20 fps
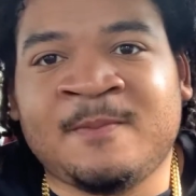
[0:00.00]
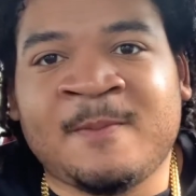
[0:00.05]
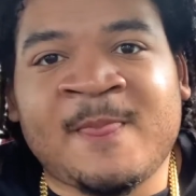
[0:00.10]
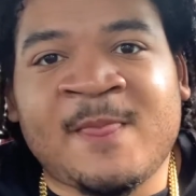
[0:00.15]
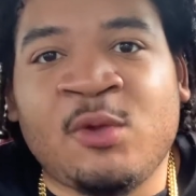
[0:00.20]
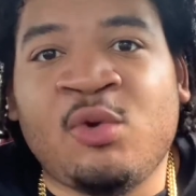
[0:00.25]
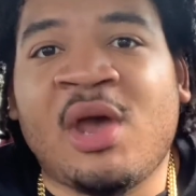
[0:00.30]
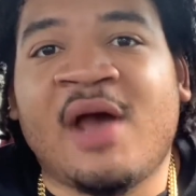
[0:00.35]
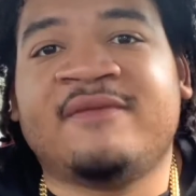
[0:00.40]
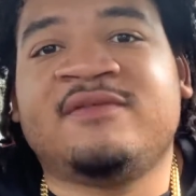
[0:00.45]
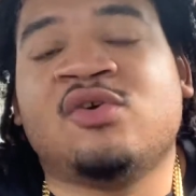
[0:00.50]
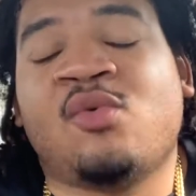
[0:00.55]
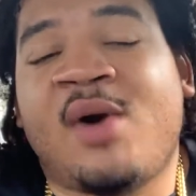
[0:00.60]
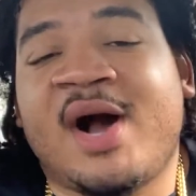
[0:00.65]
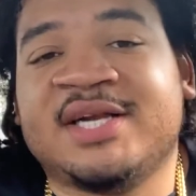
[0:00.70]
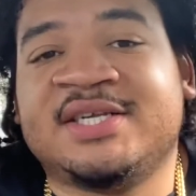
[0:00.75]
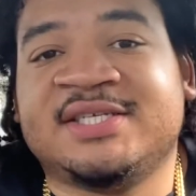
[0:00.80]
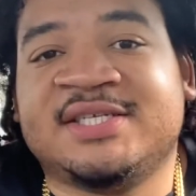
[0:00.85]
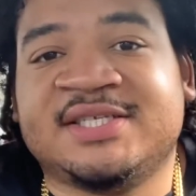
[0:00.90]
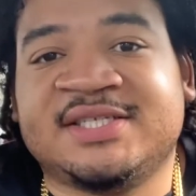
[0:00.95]
you have to
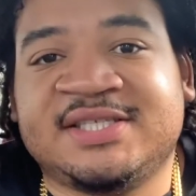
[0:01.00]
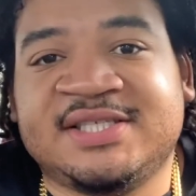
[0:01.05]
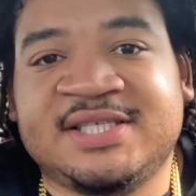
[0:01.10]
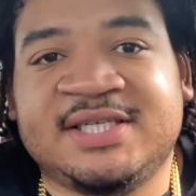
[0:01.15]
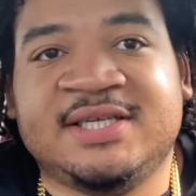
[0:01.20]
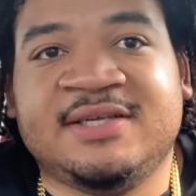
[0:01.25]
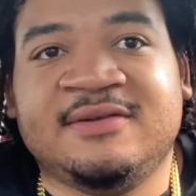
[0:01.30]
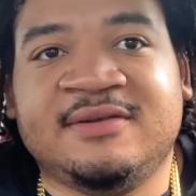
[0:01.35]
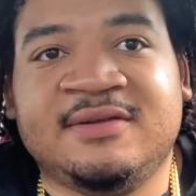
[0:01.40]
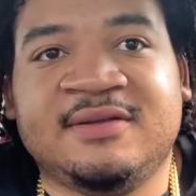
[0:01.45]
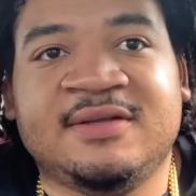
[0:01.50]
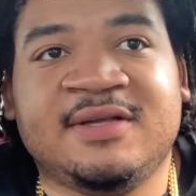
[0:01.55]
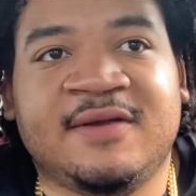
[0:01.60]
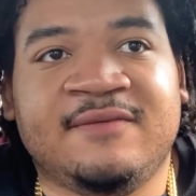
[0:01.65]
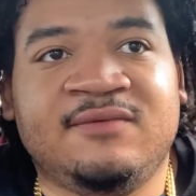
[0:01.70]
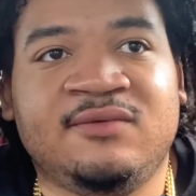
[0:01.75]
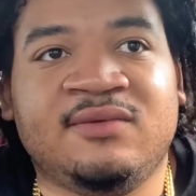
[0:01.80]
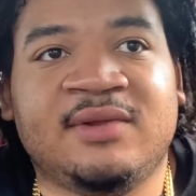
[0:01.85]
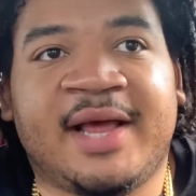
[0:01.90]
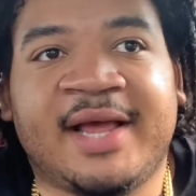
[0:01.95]
watch it to see if
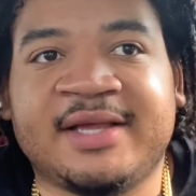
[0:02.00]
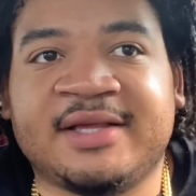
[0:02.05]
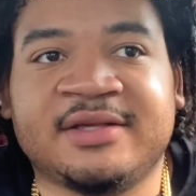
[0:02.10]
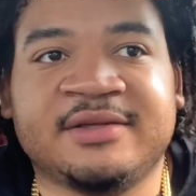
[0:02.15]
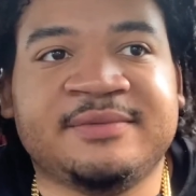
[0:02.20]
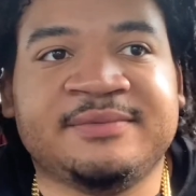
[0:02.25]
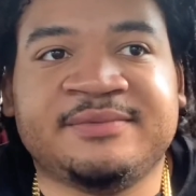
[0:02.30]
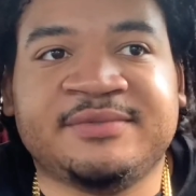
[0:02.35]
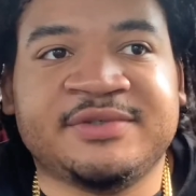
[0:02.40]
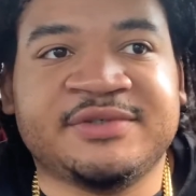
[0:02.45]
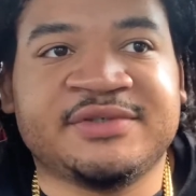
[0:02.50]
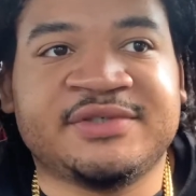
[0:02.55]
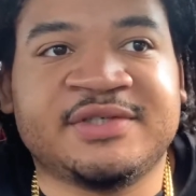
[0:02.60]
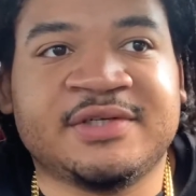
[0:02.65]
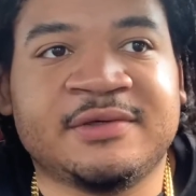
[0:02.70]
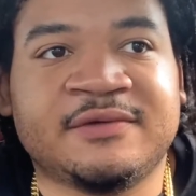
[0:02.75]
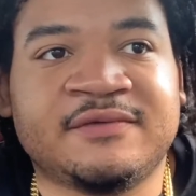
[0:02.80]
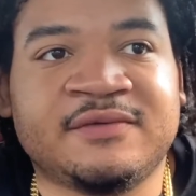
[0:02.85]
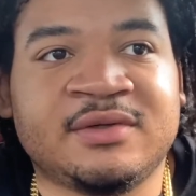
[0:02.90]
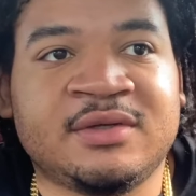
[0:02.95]
you like it
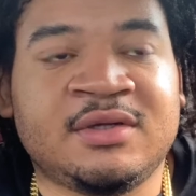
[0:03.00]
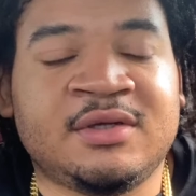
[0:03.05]
yourself,